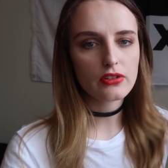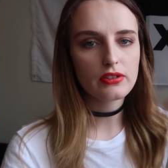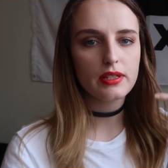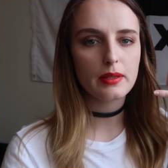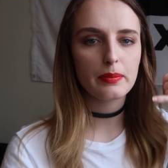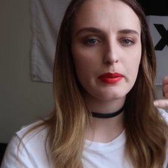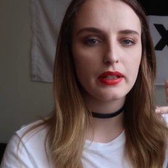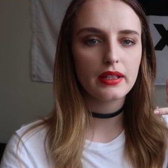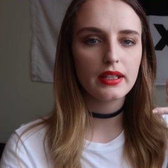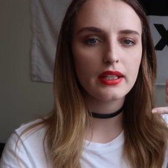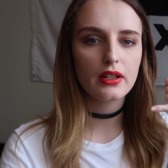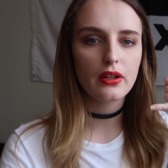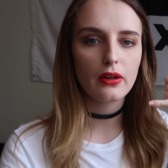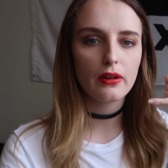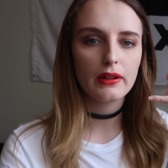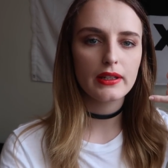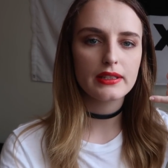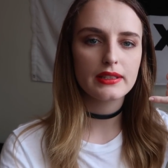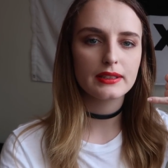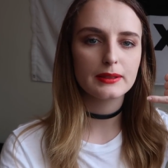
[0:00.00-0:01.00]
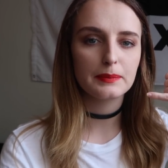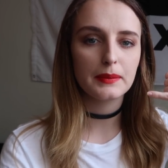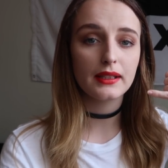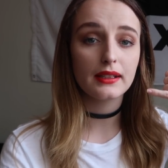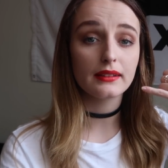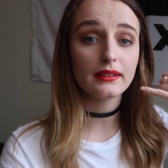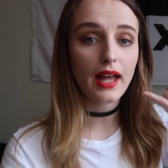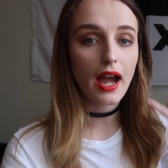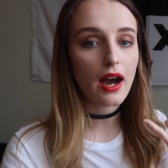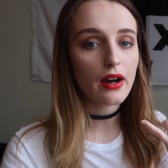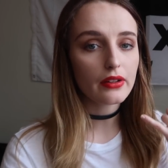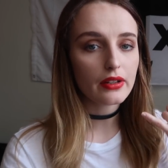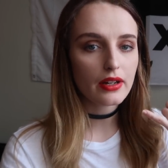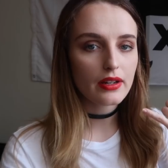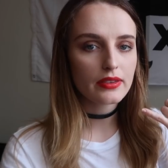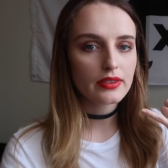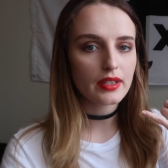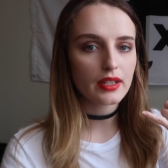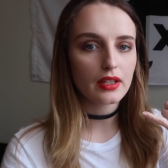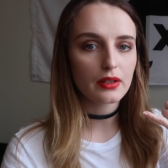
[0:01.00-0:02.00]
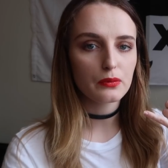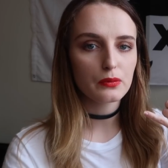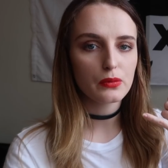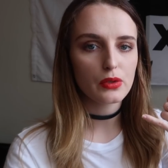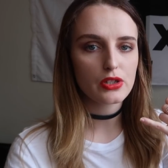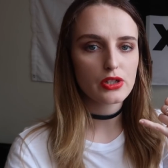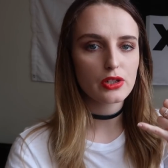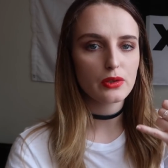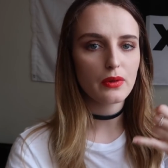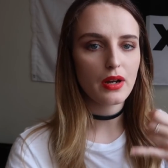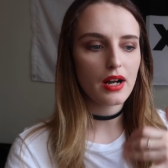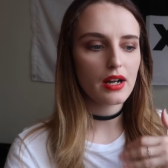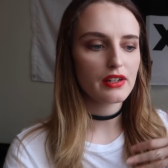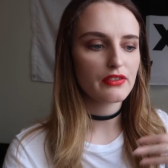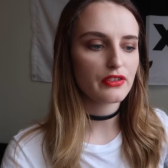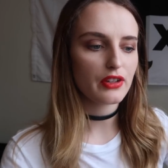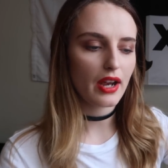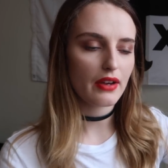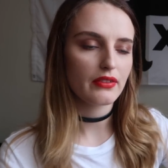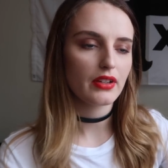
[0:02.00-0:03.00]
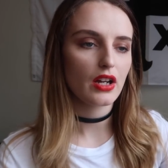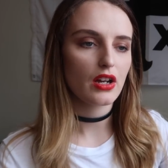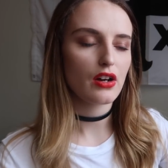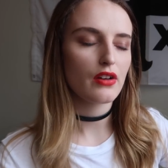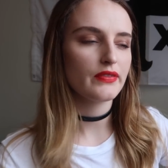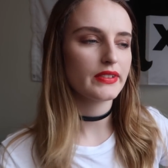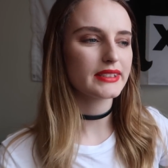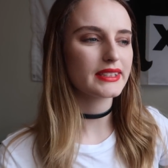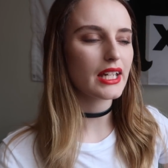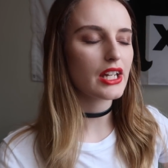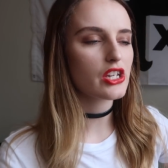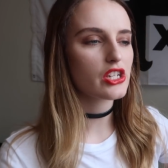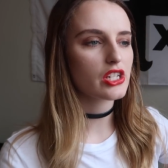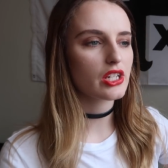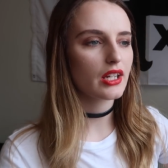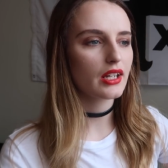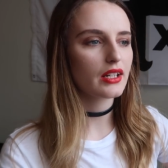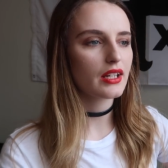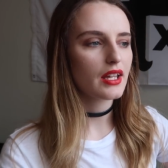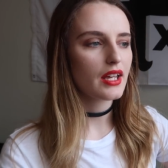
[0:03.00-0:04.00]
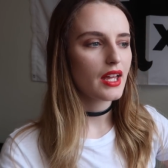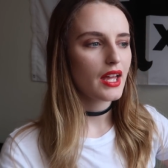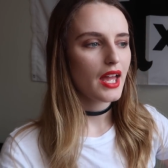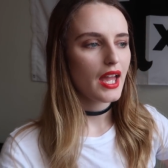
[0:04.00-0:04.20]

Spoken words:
you're typically going to speak louder than what you are if you're having a conversation,